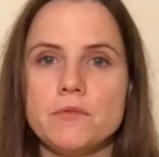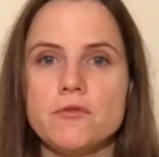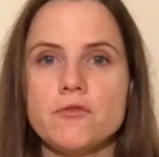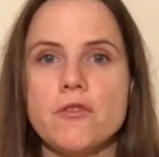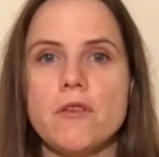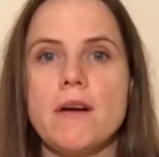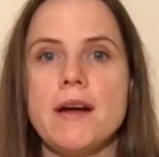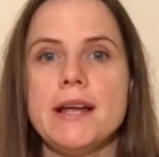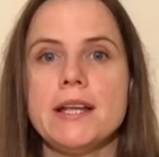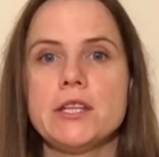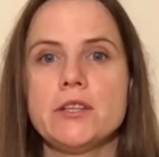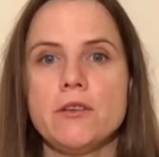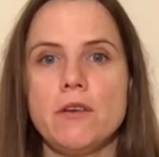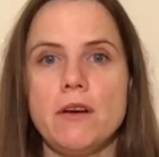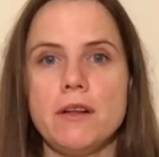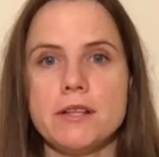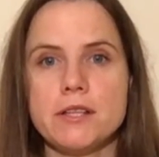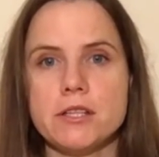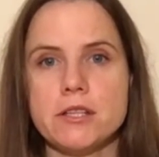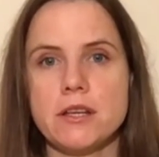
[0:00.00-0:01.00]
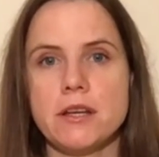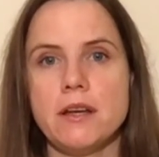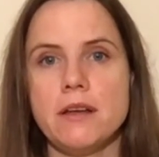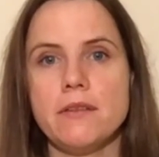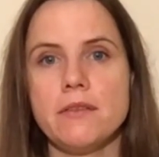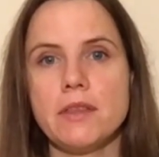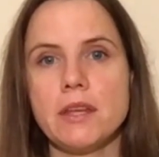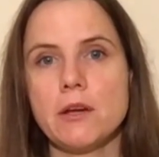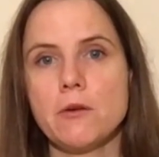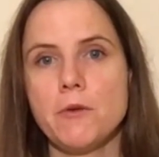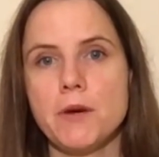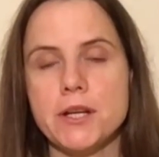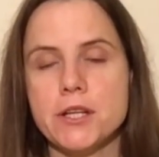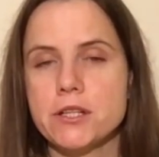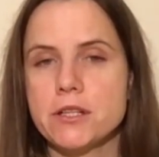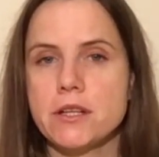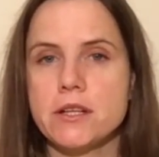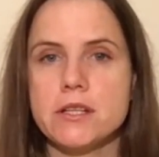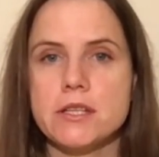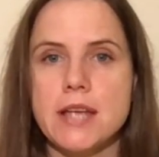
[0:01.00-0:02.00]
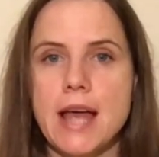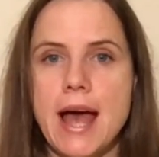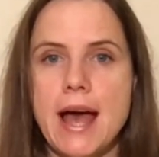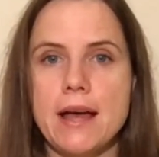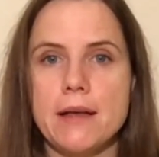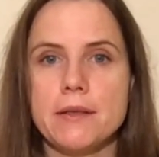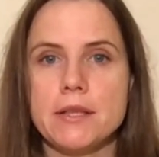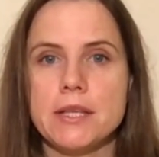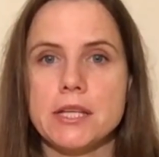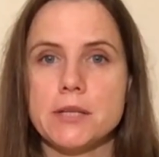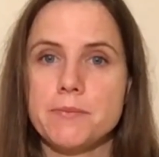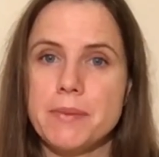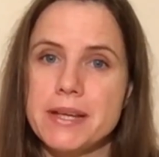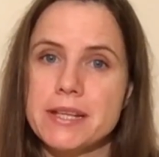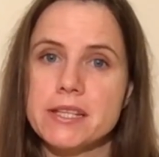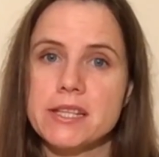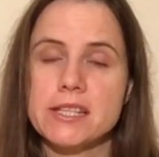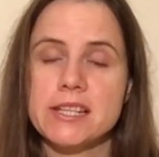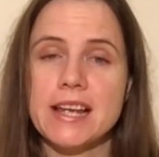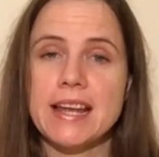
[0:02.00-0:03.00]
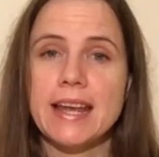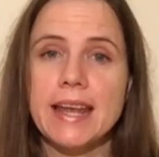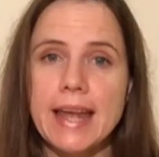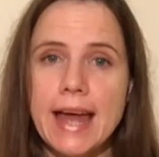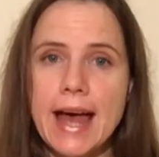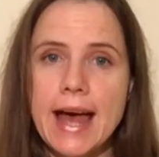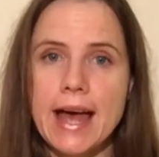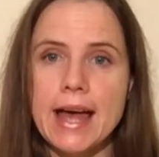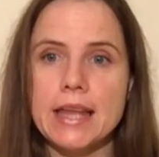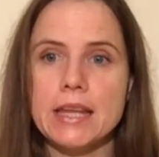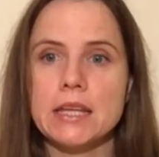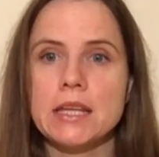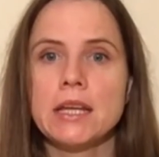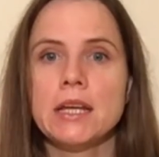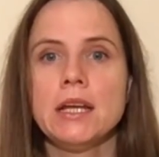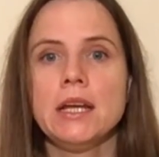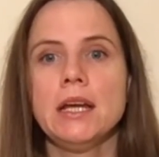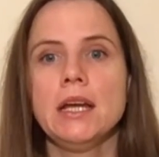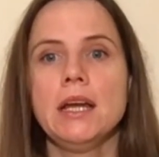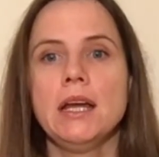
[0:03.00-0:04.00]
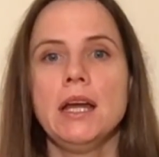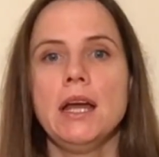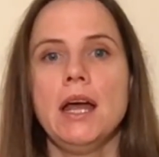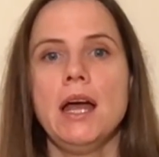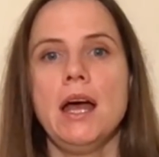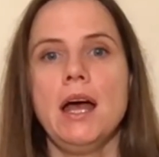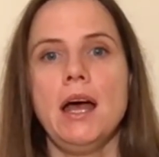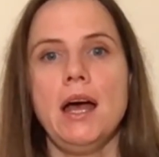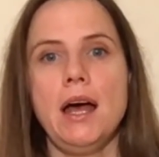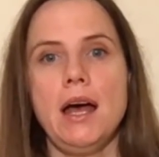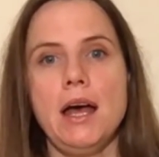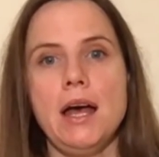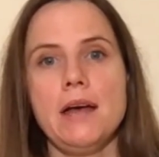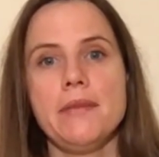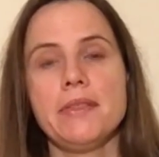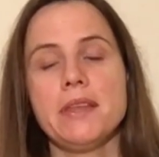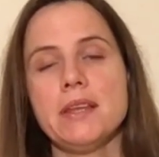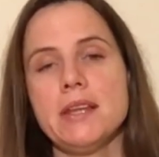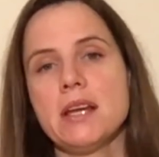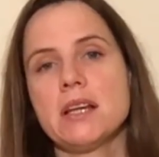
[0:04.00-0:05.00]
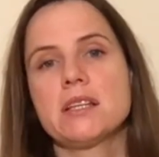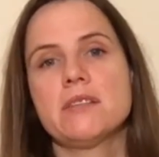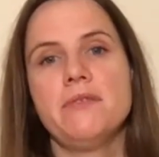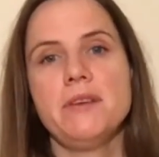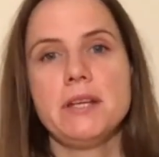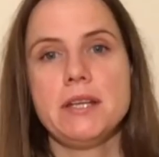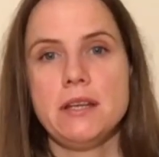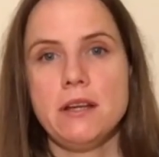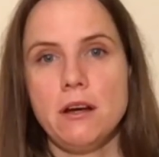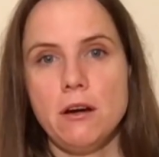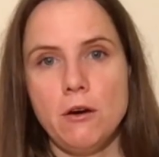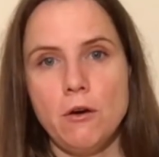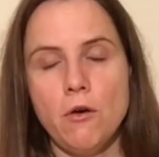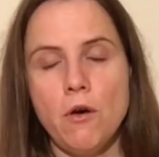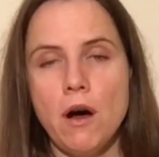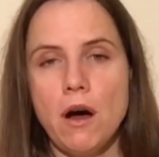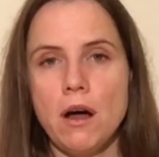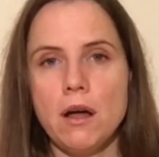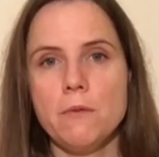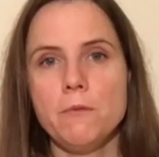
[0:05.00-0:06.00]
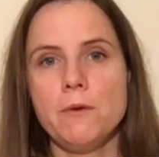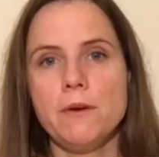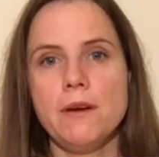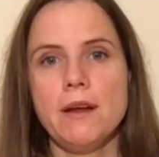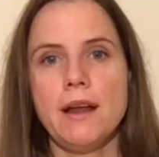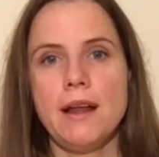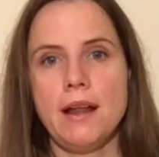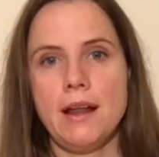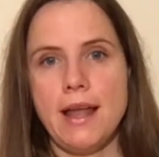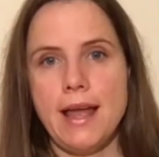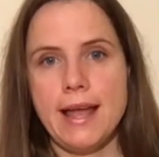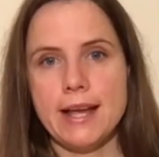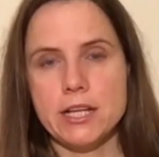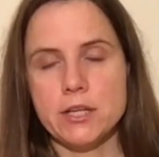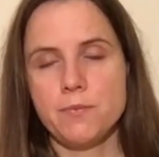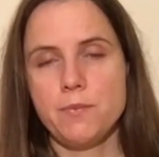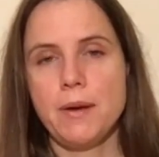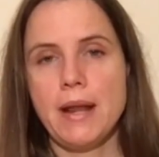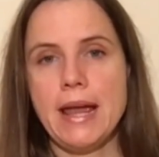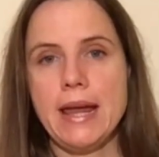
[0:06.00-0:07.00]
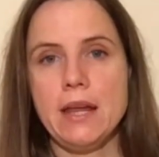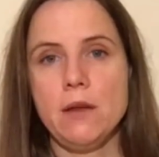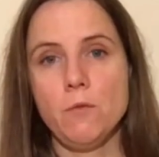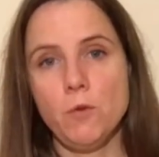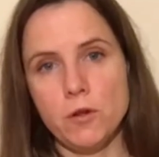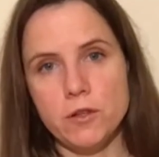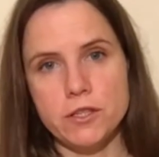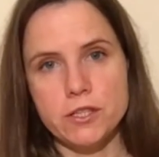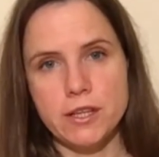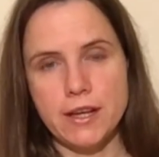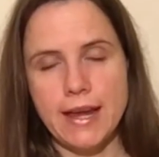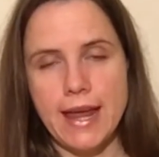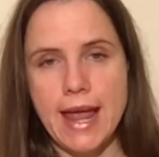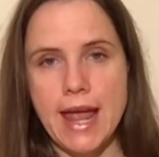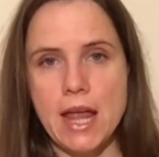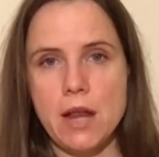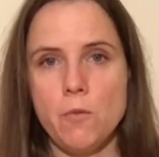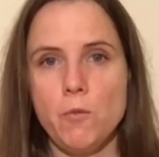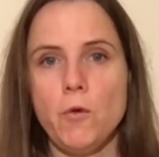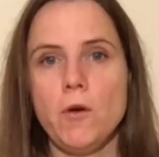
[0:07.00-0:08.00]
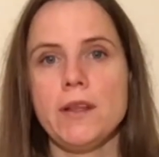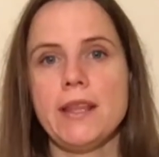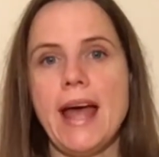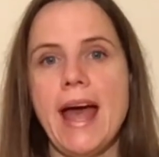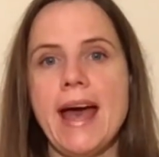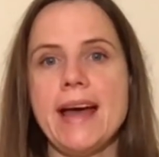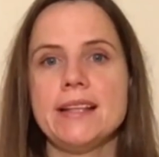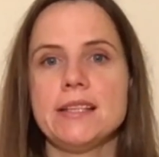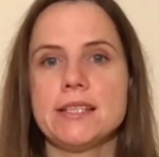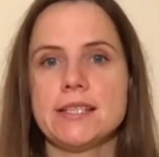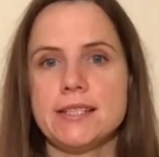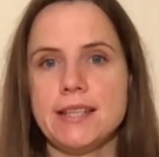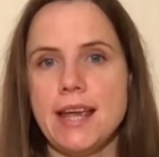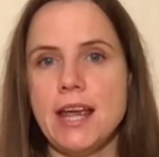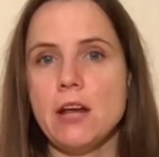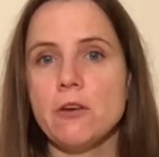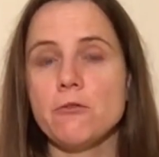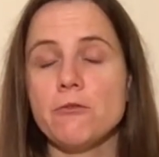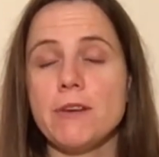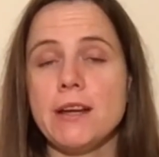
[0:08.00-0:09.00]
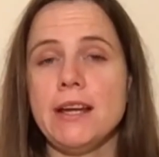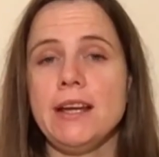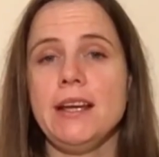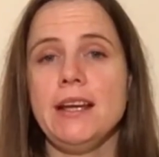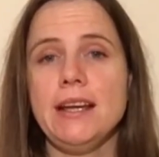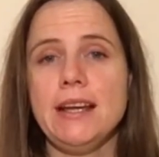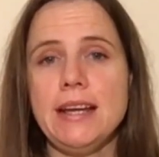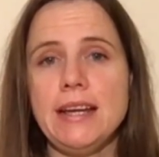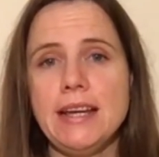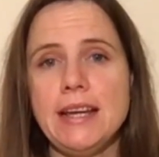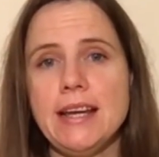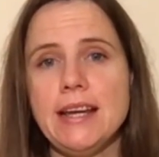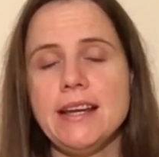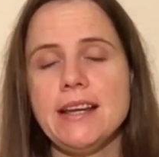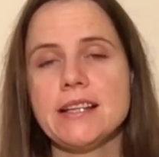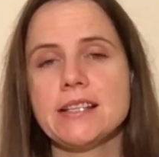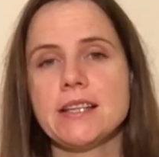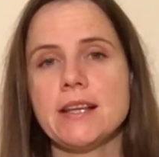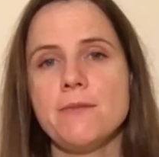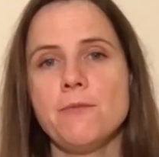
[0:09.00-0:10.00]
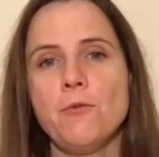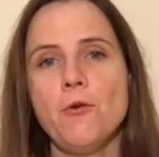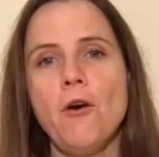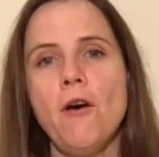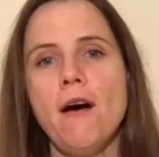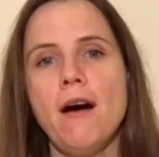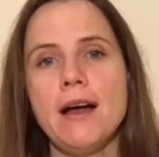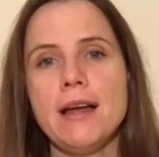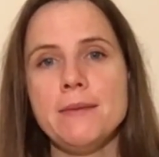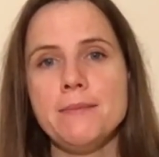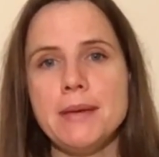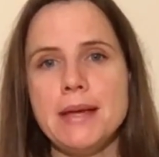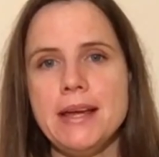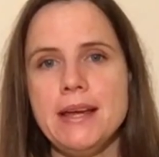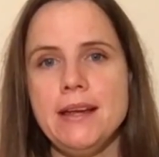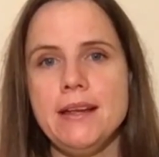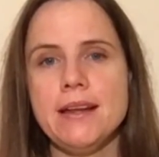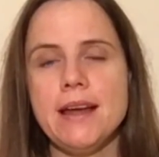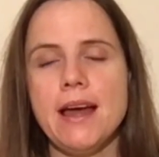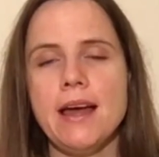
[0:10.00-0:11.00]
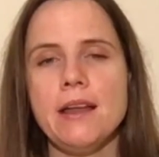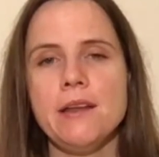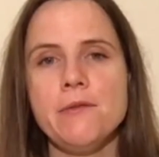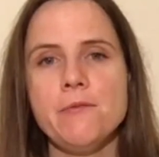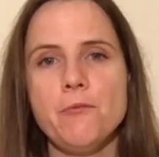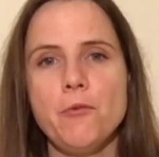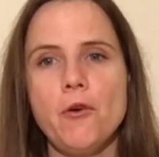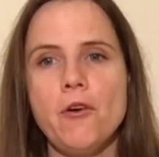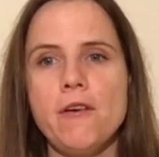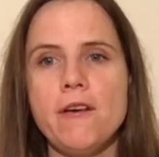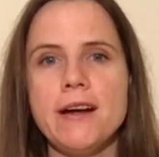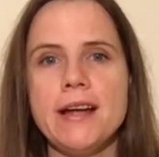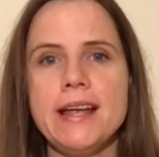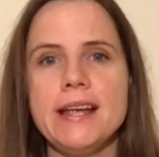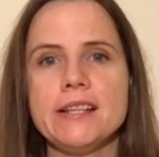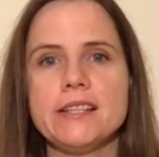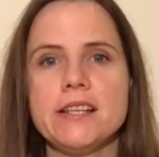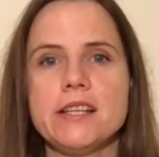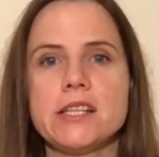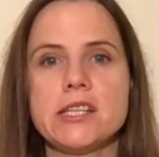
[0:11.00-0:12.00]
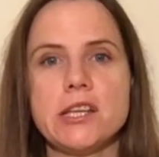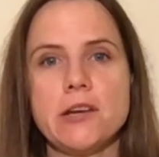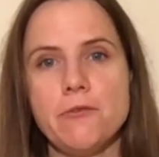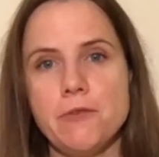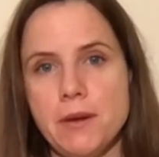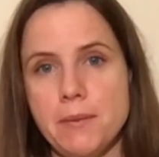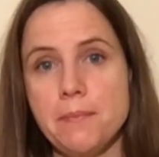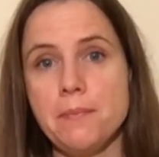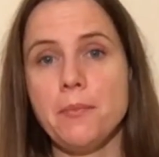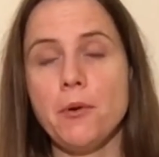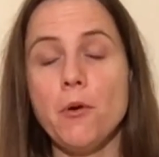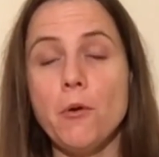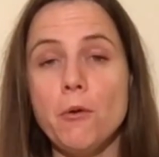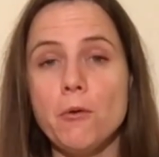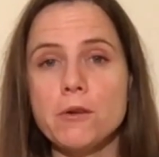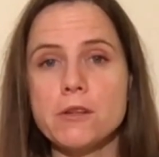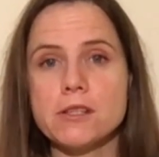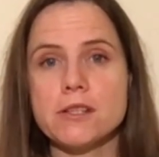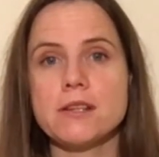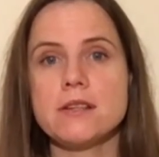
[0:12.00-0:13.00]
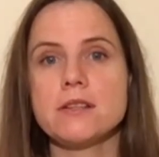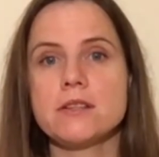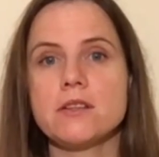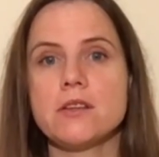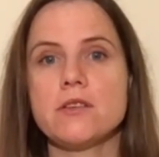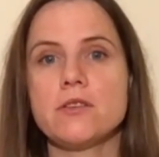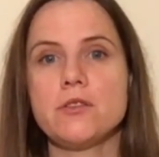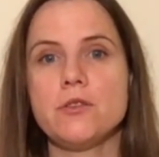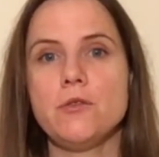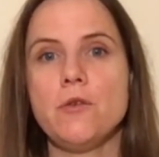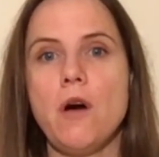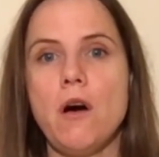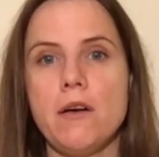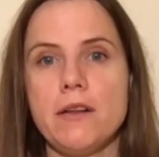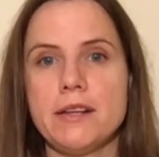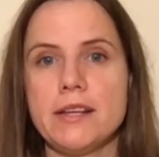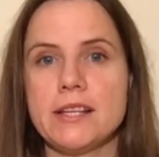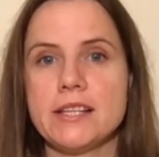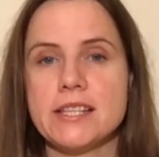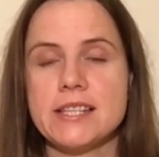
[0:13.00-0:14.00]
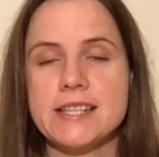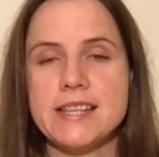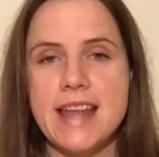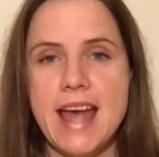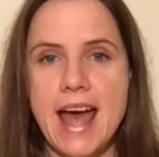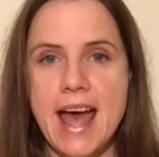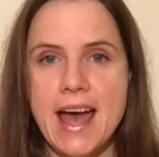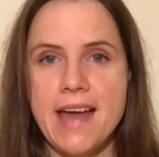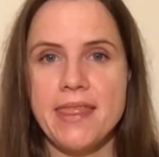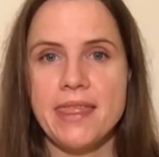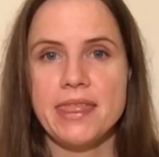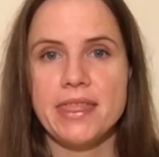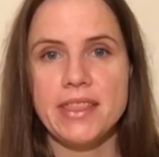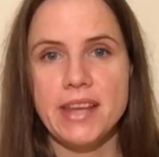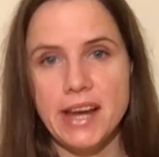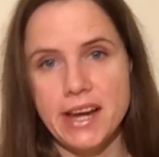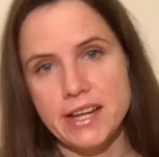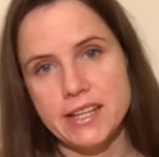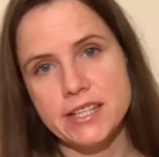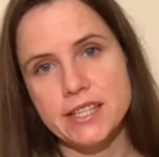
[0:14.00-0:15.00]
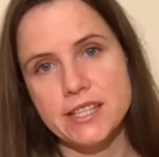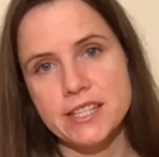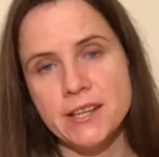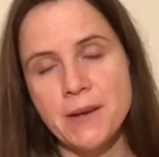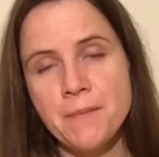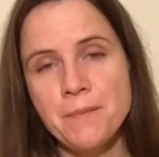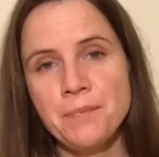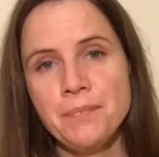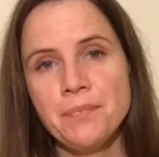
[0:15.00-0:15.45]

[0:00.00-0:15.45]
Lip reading: try to answer the questions as best as I can. The next video I will explain once again what Anne's theory is and what I mean and why is it so important to understand this.